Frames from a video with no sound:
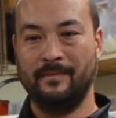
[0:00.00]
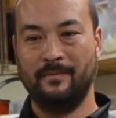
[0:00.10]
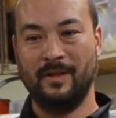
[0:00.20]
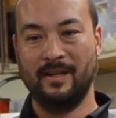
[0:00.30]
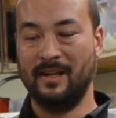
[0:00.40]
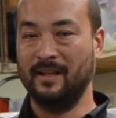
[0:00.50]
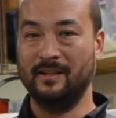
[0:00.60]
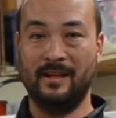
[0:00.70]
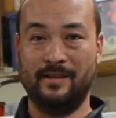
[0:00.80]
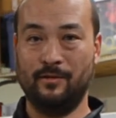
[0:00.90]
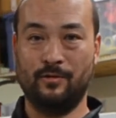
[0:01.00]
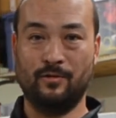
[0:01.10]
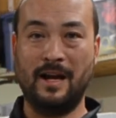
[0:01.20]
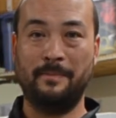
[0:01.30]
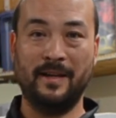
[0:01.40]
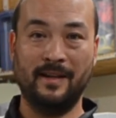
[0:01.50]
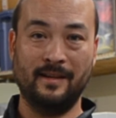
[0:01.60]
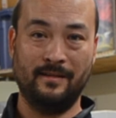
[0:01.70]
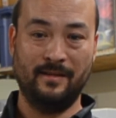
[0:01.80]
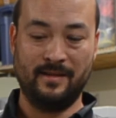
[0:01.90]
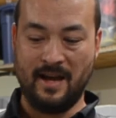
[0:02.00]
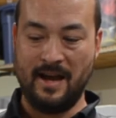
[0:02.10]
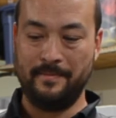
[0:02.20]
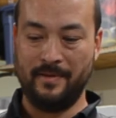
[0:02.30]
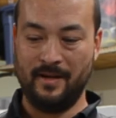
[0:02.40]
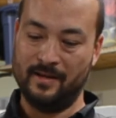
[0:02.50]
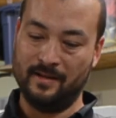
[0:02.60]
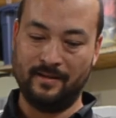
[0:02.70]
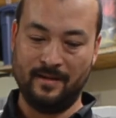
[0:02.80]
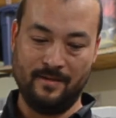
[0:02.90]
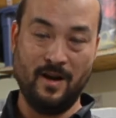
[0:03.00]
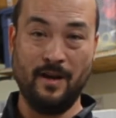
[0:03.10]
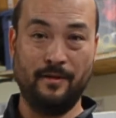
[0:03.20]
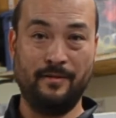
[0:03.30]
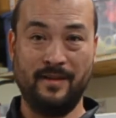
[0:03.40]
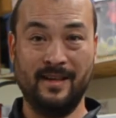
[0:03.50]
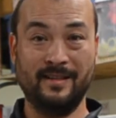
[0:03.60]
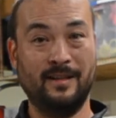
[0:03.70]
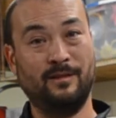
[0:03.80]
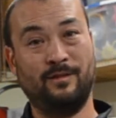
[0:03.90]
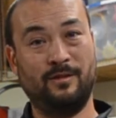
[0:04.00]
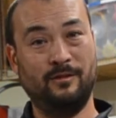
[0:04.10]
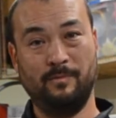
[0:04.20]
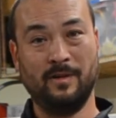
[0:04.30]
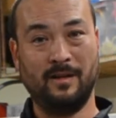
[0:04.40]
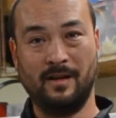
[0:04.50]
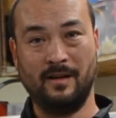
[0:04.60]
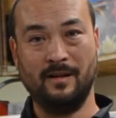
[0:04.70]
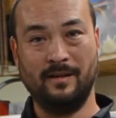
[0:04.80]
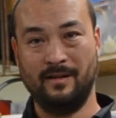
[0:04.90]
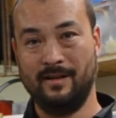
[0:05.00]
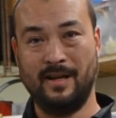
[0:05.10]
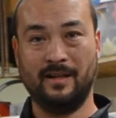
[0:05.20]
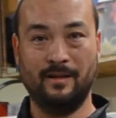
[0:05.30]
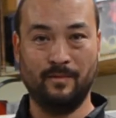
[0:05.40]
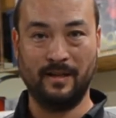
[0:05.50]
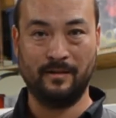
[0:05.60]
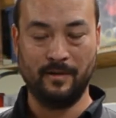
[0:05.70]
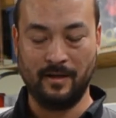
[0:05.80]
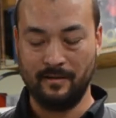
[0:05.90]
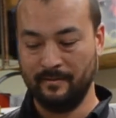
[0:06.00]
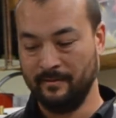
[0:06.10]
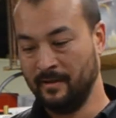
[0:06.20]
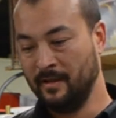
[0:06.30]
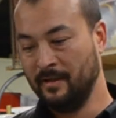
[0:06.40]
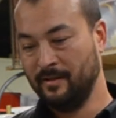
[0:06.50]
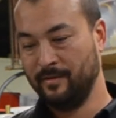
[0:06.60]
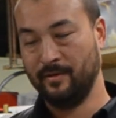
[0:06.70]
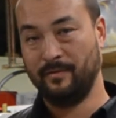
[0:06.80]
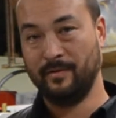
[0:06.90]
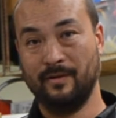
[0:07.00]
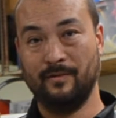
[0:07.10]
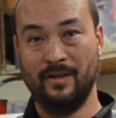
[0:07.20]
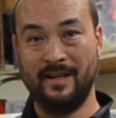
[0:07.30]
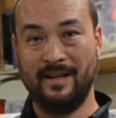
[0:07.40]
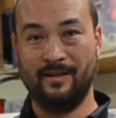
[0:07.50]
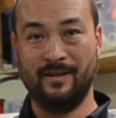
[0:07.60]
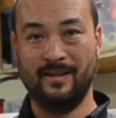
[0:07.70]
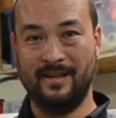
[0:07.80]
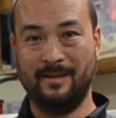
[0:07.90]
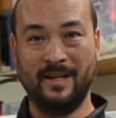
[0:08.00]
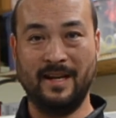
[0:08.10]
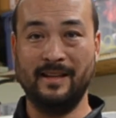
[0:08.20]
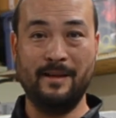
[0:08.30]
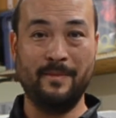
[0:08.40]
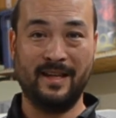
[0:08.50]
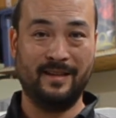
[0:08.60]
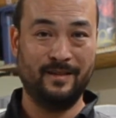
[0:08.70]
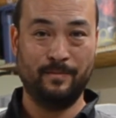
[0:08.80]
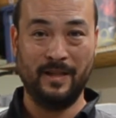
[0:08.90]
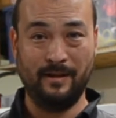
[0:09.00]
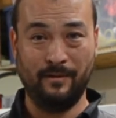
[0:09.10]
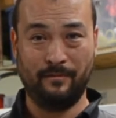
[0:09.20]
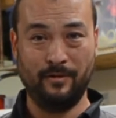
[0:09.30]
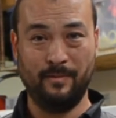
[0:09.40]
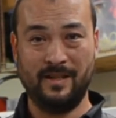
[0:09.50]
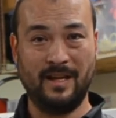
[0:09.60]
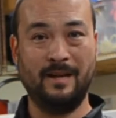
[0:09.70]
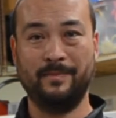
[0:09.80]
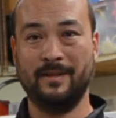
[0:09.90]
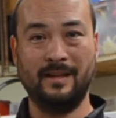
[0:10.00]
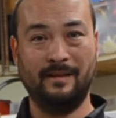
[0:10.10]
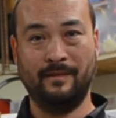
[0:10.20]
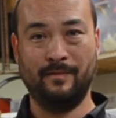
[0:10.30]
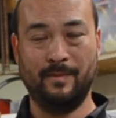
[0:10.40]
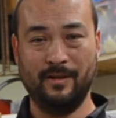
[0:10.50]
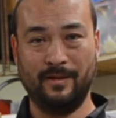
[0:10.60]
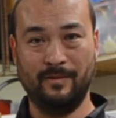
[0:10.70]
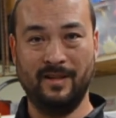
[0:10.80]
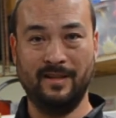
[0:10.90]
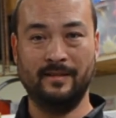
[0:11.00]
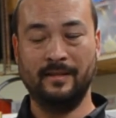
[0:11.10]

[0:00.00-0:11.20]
But again, unless you're dropping the top onto some other thing that is super hard, you're not going to break the ball. So if avoid that, you're good. I mean, I let my kids play with ruby tops and they never broken one.